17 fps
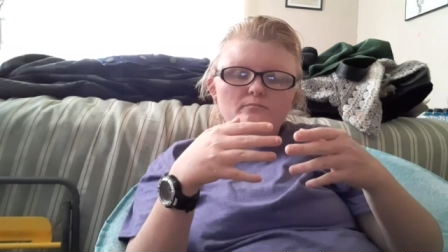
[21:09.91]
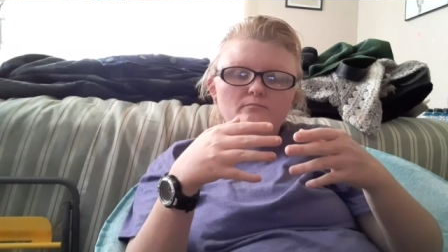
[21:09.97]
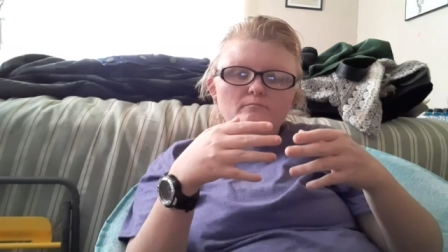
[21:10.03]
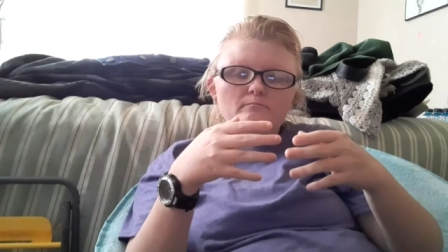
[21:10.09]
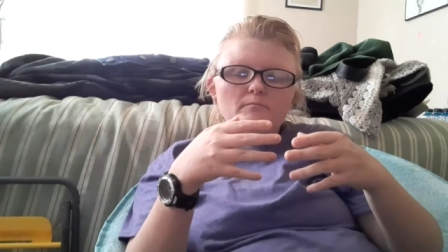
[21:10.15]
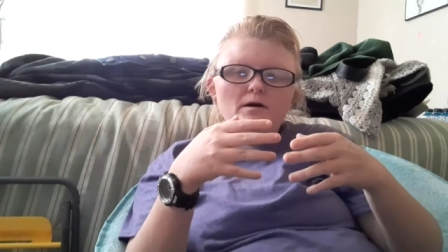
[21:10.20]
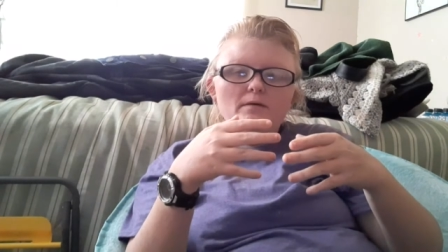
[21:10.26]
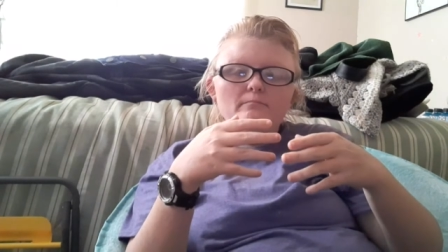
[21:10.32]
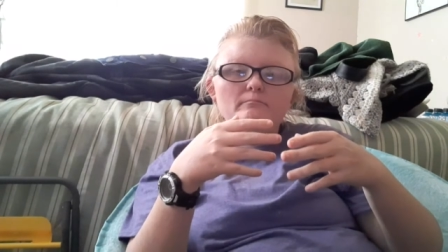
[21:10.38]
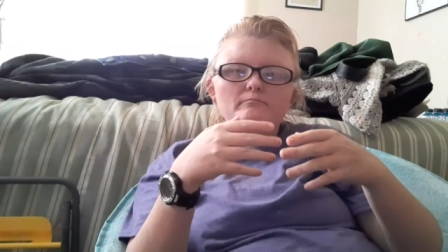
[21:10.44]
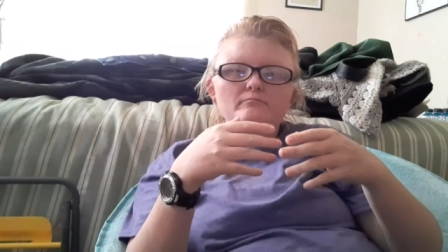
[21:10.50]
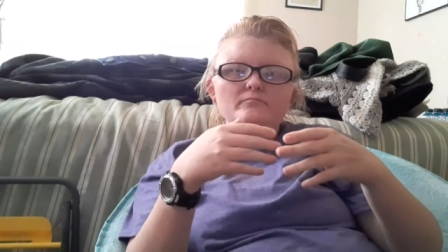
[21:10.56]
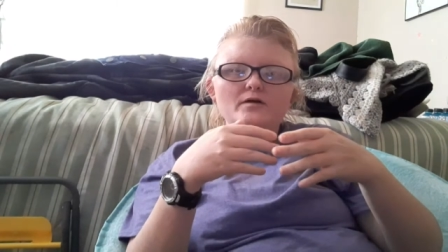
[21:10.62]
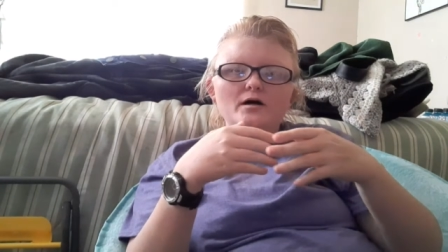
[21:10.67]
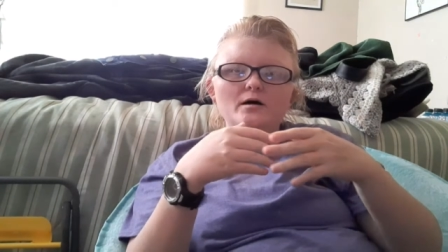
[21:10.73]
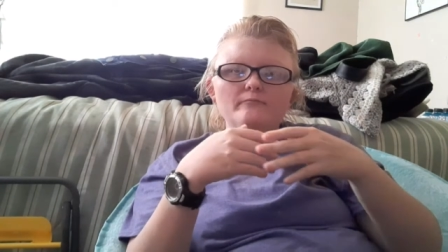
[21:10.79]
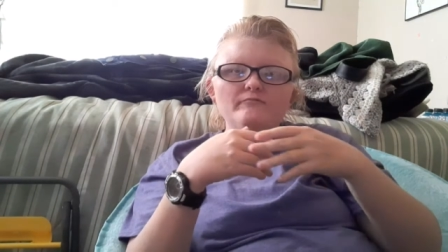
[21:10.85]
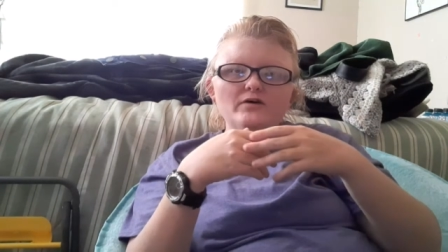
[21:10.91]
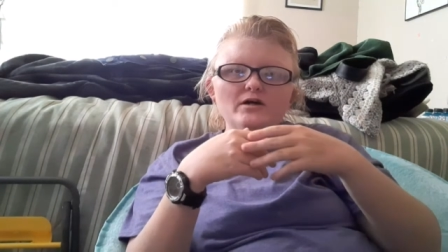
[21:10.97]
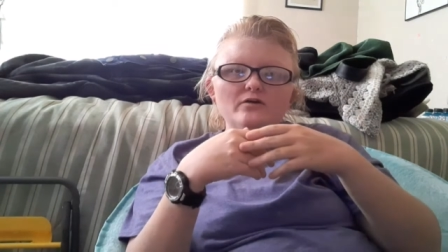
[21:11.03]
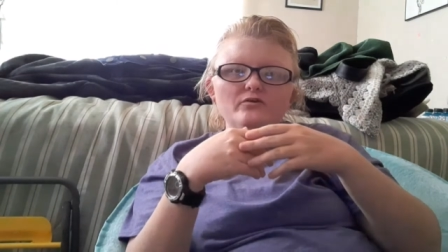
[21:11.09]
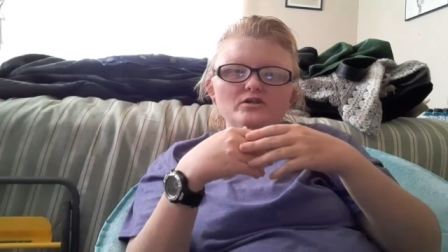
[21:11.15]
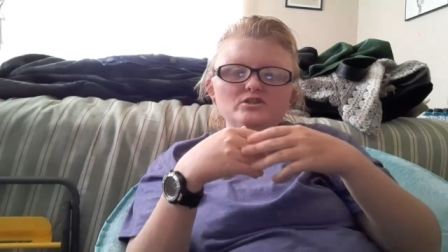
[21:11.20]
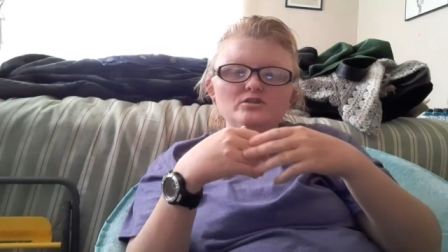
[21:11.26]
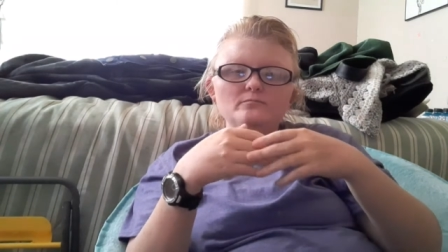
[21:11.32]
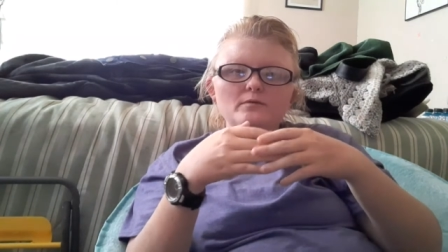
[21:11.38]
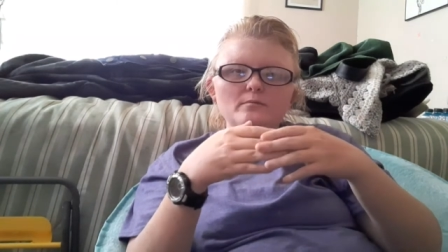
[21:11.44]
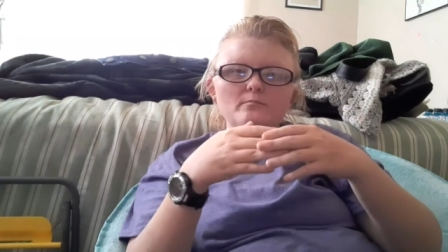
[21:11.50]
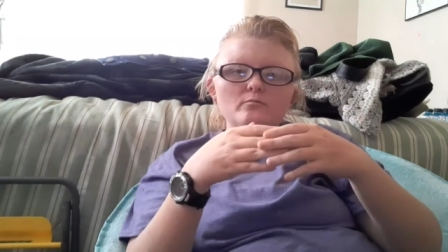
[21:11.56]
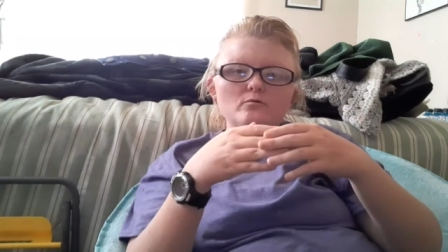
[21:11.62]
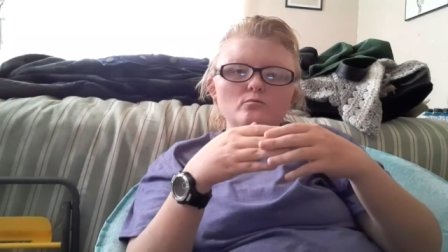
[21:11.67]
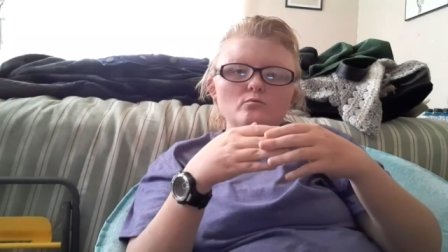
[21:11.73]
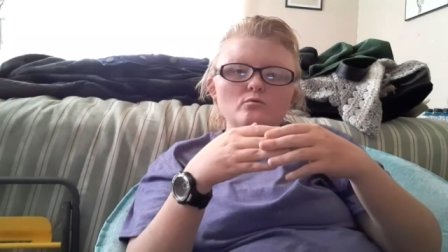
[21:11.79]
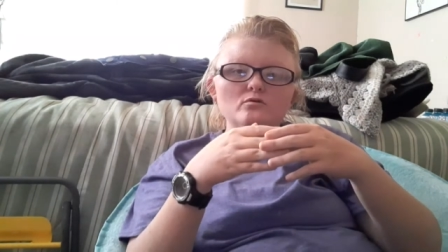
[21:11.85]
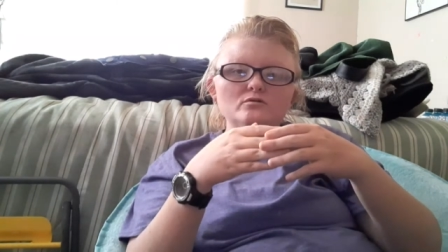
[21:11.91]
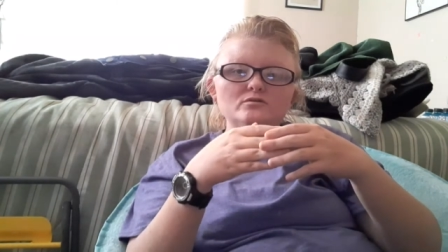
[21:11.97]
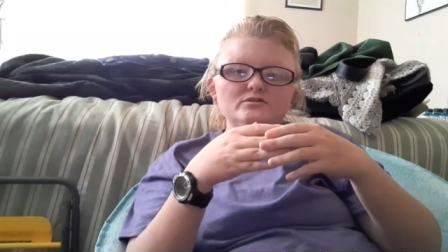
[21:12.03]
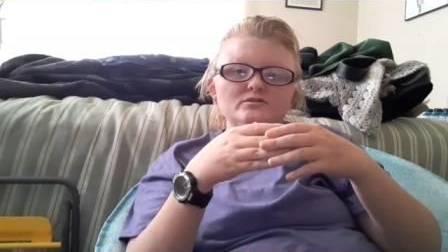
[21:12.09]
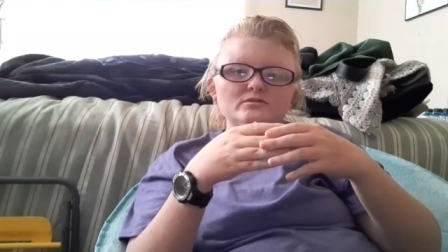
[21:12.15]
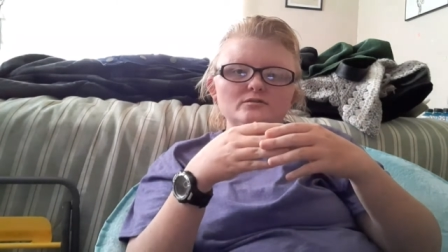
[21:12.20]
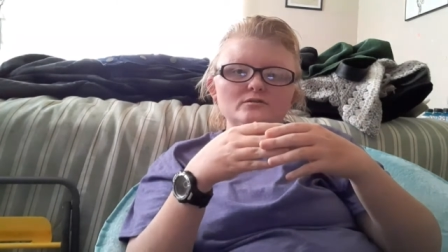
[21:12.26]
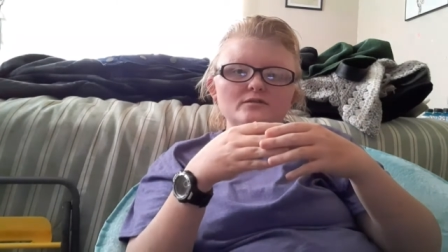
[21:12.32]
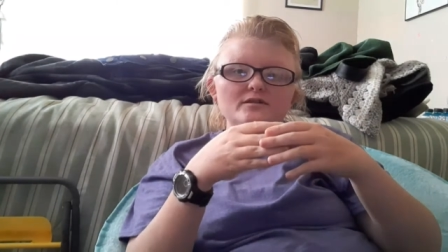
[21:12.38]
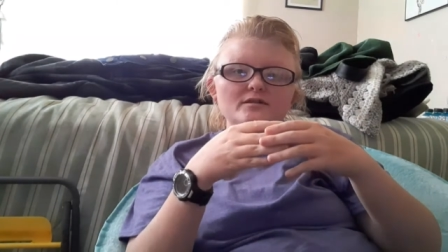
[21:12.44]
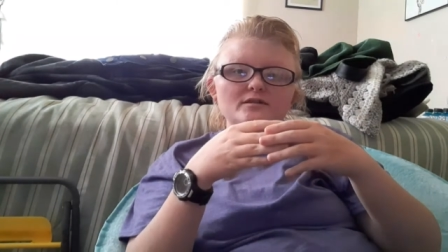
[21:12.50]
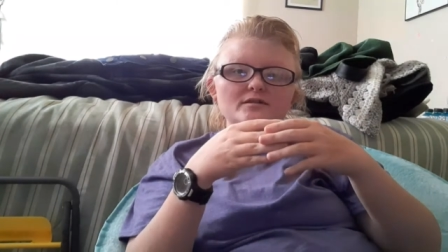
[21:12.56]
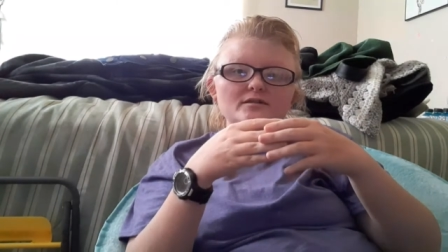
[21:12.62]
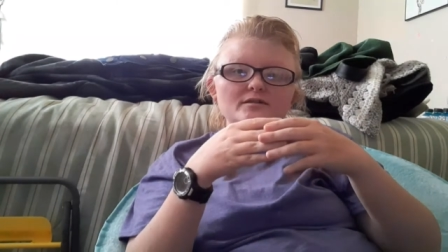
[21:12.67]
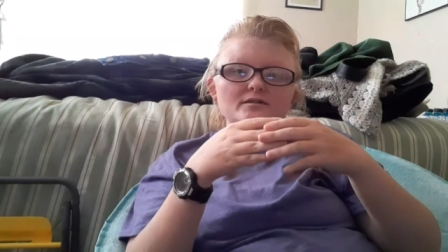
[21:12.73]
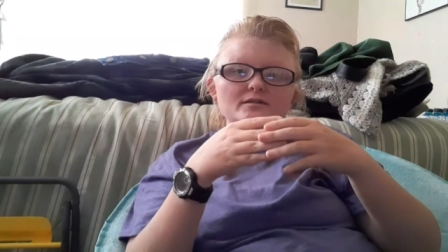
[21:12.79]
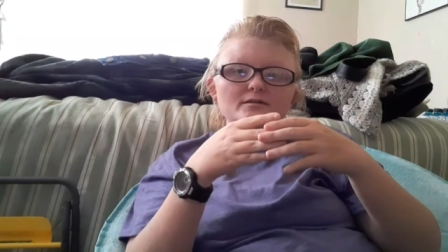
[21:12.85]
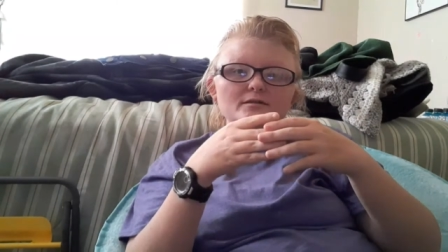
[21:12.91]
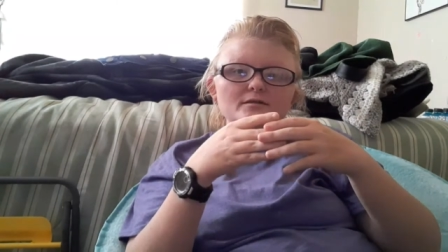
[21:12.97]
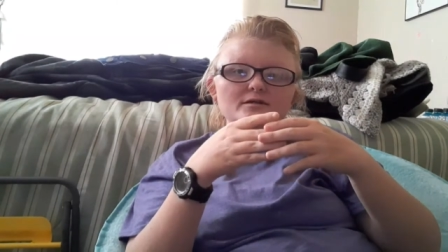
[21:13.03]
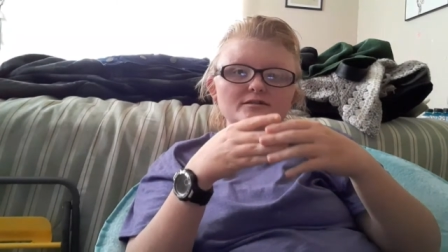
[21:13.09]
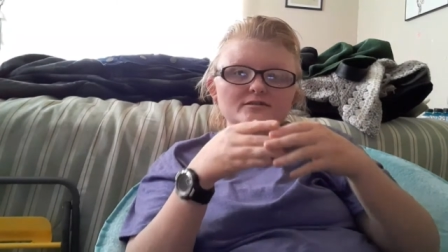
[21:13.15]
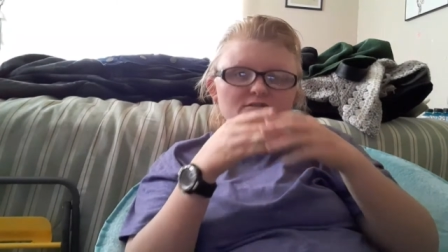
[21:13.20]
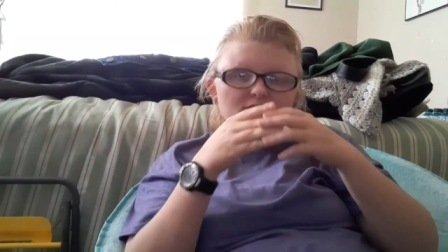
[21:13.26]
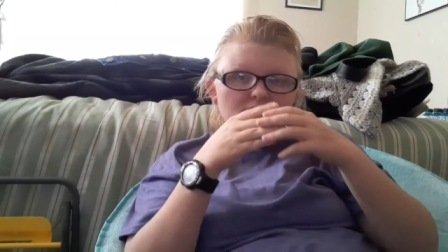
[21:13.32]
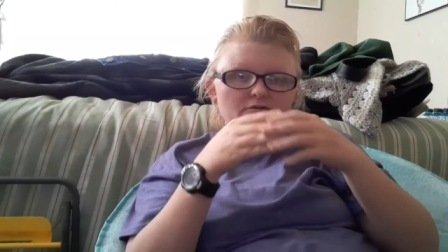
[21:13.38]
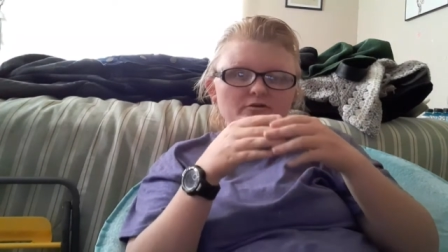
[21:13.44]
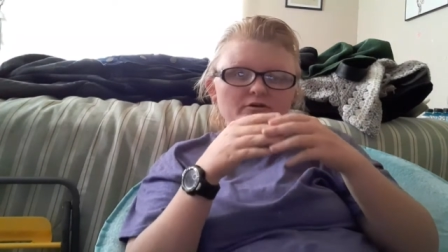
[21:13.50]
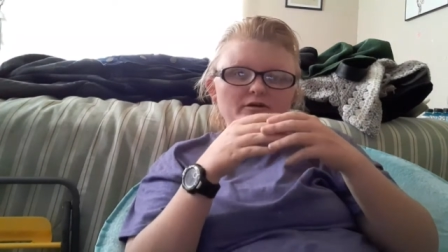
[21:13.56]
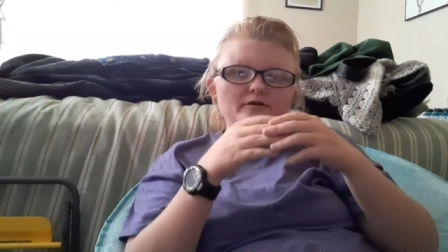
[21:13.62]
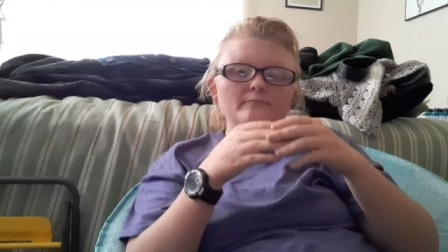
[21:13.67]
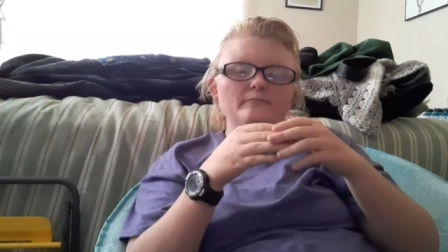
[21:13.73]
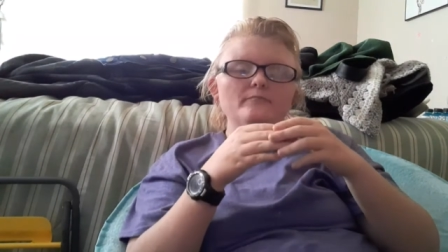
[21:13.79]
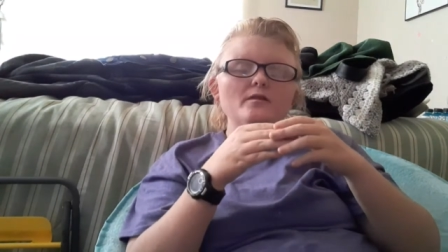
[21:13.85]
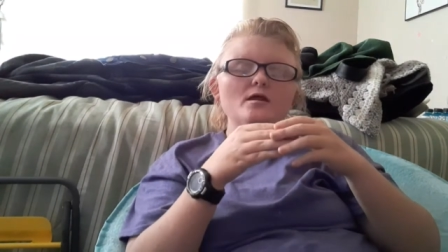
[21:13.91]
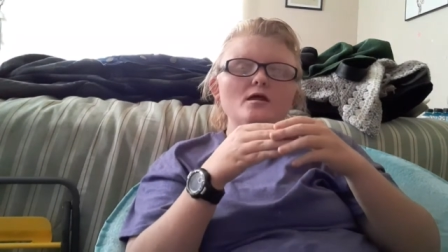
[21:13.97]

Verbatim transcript: mem um, Federation member worlds considering it.